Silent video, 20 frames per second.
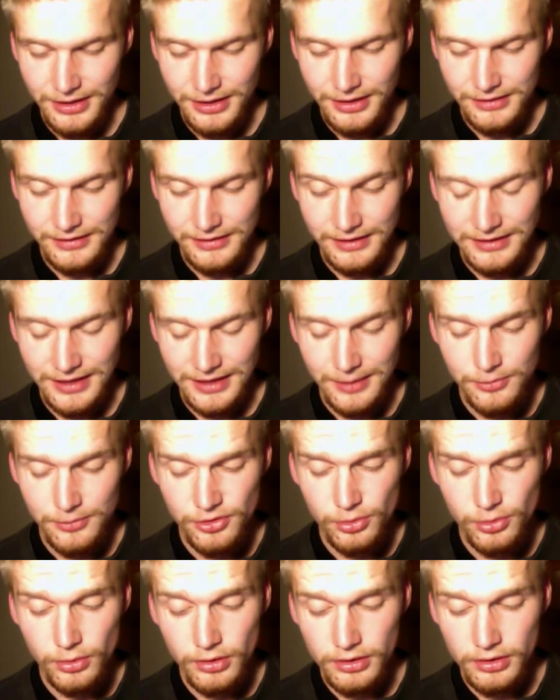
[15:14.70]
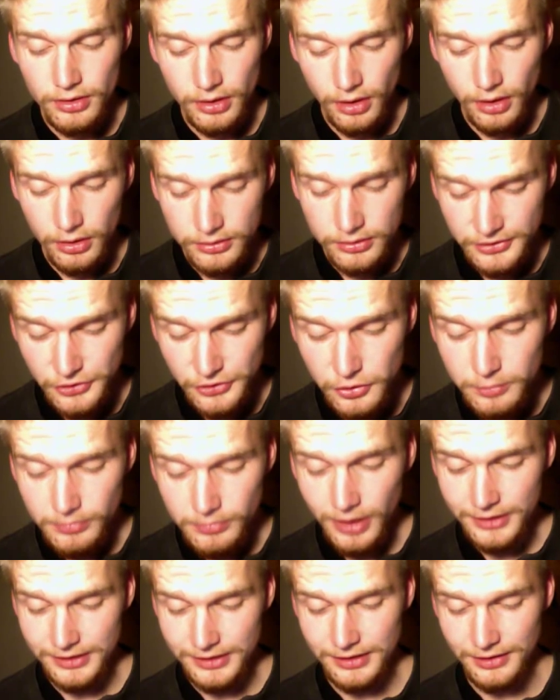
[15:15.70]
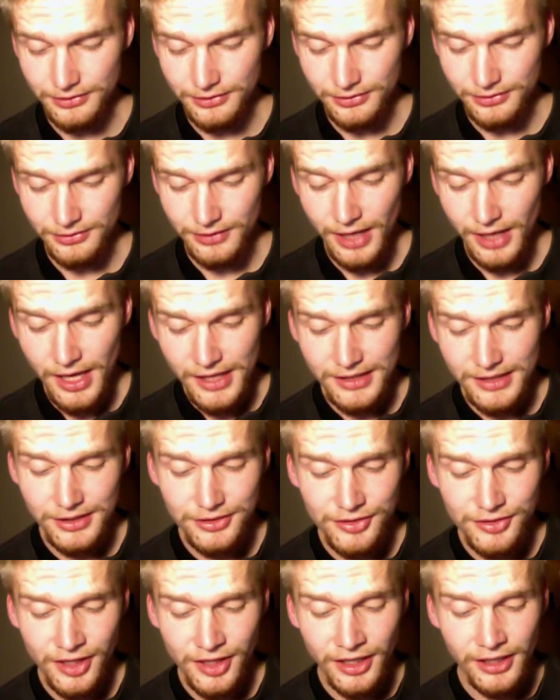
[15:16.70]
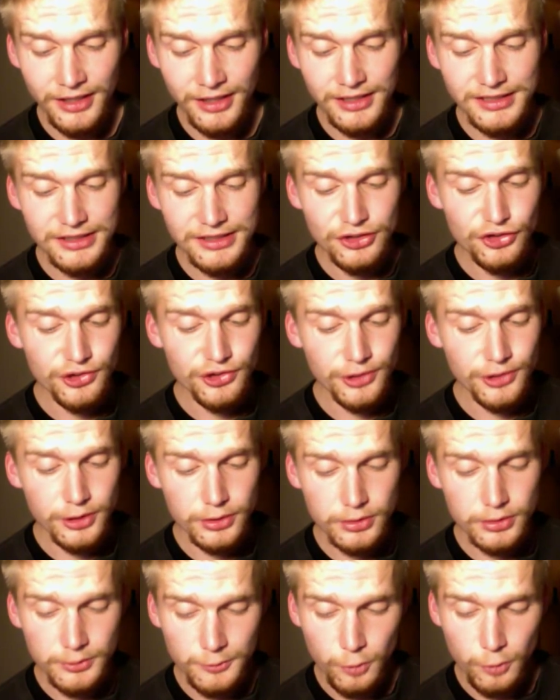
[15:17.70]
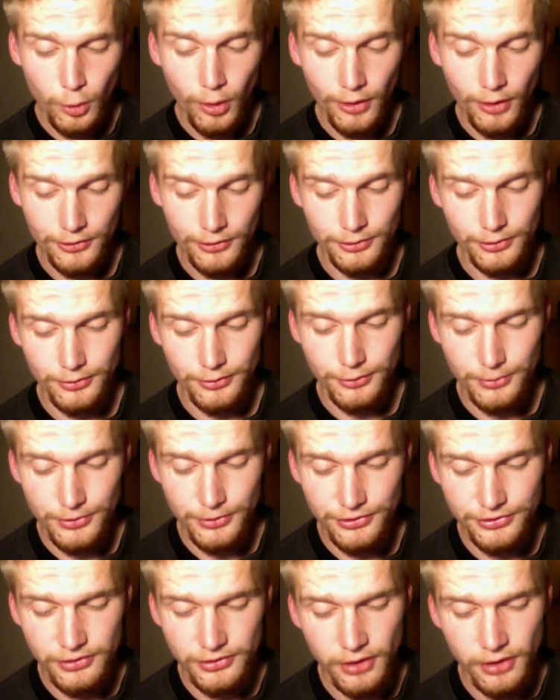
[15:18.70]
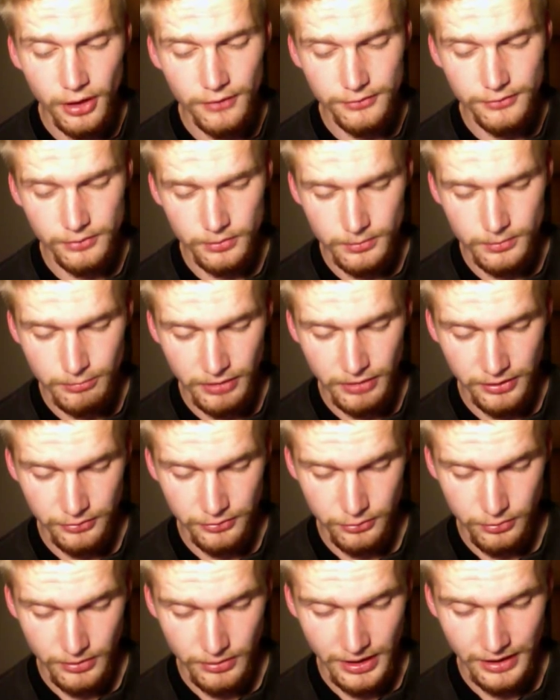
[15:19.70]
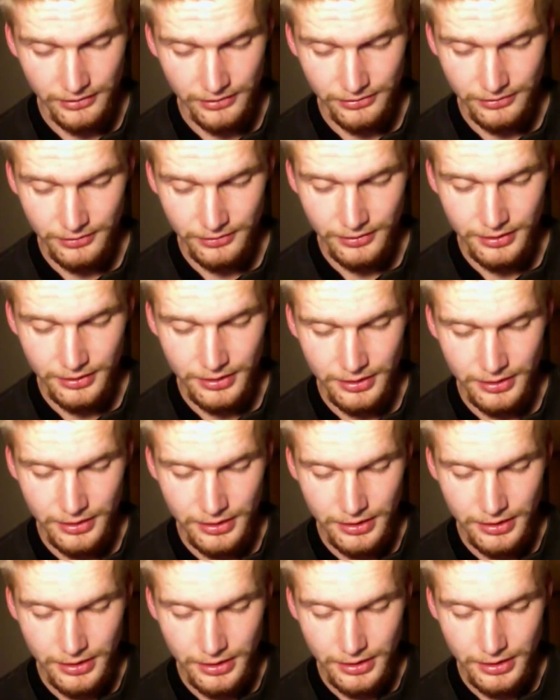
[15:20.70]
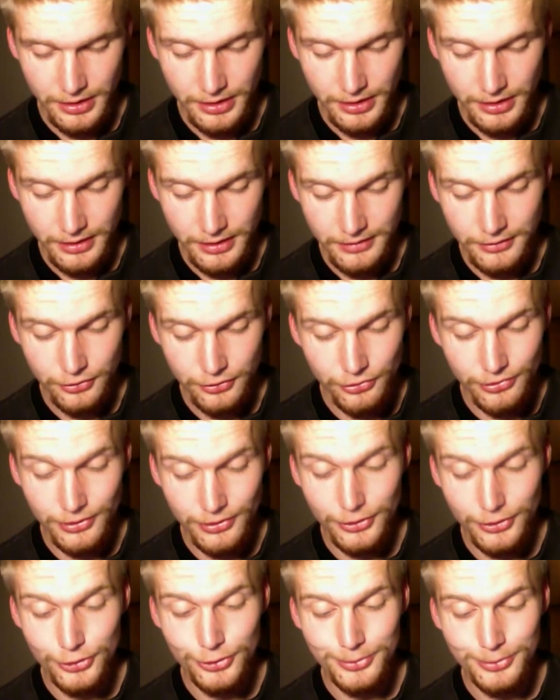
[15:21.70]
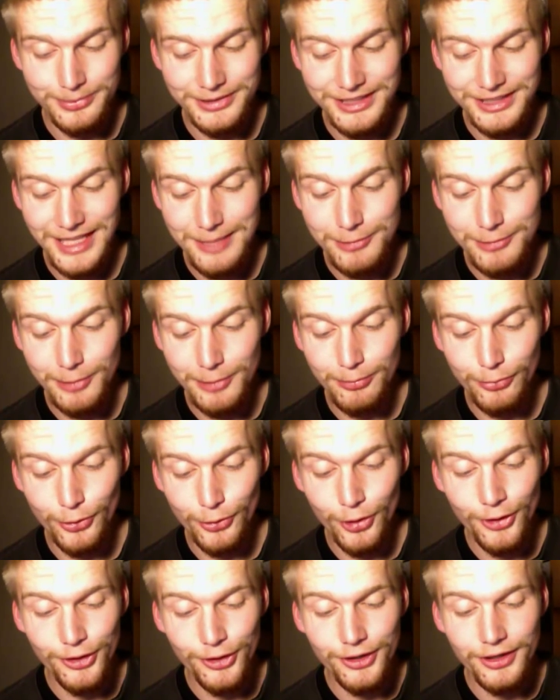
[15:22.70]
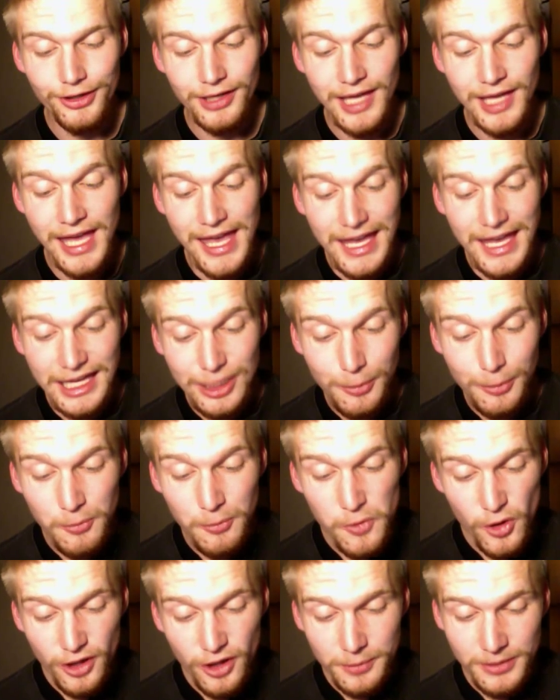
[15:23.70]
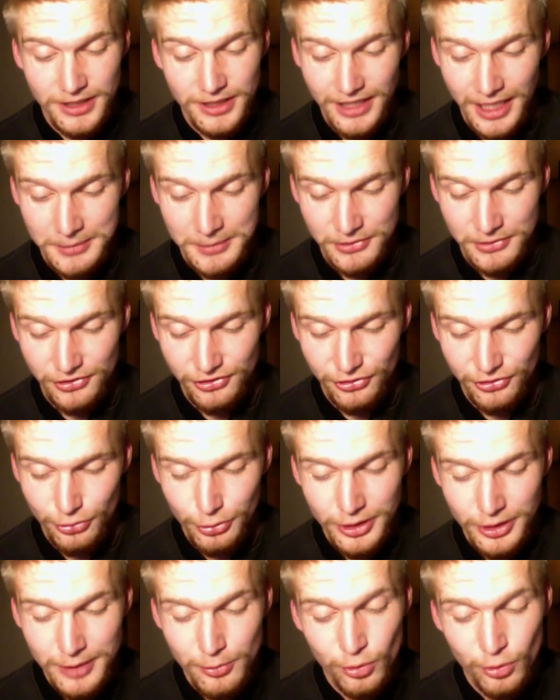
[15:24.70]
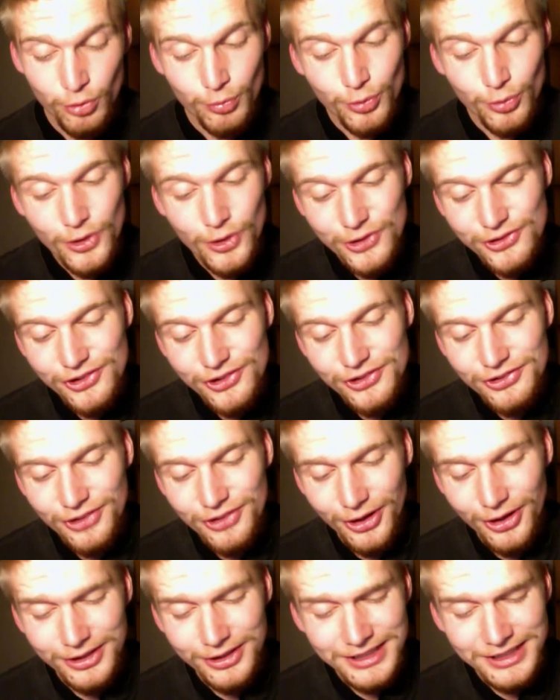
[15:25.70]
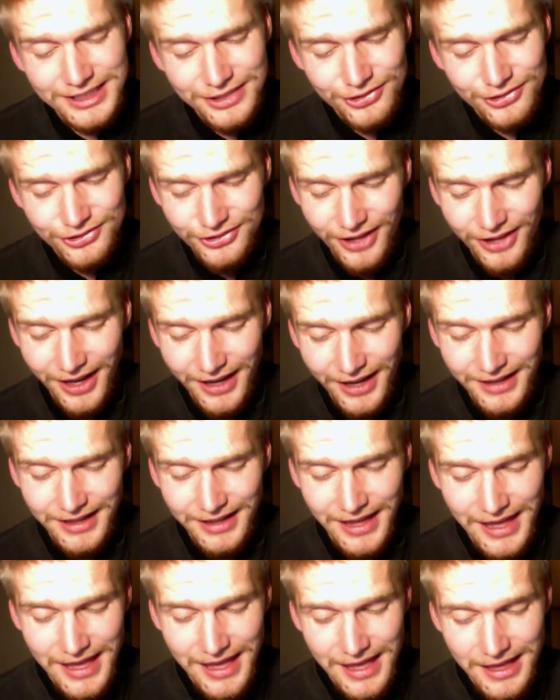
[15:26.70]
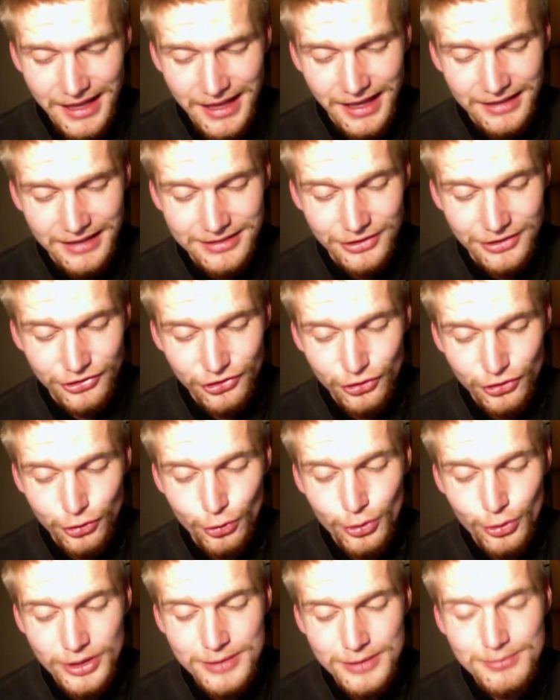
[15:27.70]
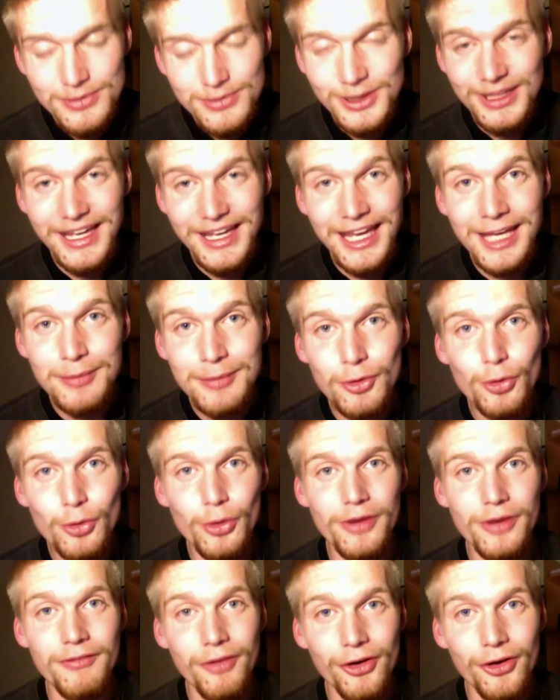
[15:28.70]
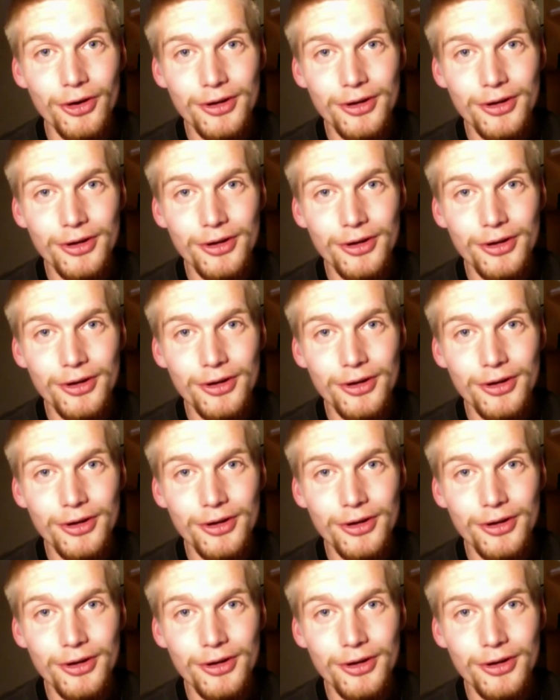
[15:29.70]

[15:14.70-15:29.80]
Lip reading: they came to a little muddiness, and a tiny trickle of water through the softer and better grass. And the trickle became a brook, and the brook became a stream with bushes on each side, and the stream became a river.